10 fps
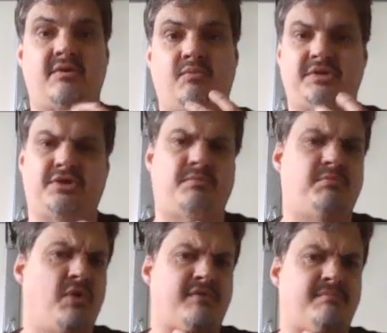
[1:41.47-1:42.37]
which are
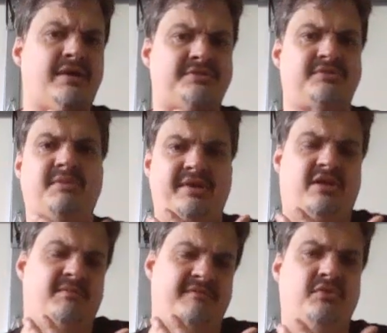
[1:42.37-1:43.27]
more of a muscle, but we
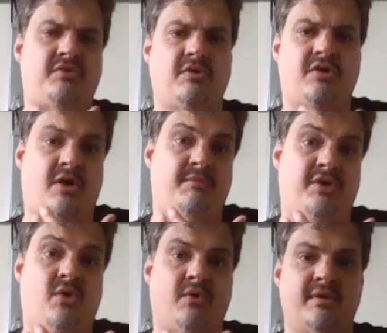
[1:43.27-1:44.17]
call them a
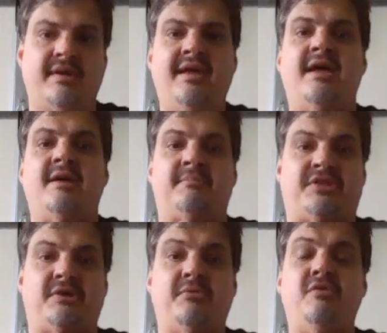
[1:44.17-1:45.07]
cord. But
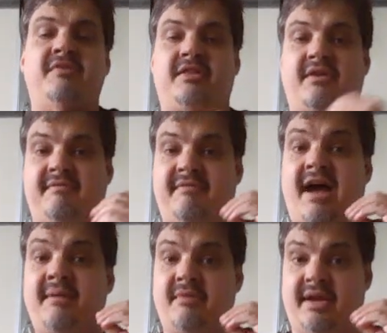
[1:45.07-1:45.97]
they're moving, they're
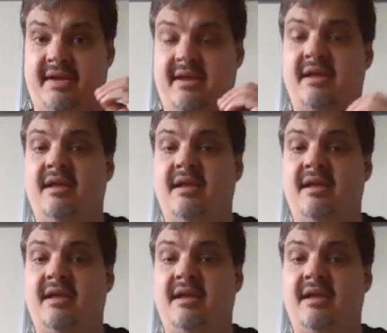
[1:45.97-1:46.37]
vibrating.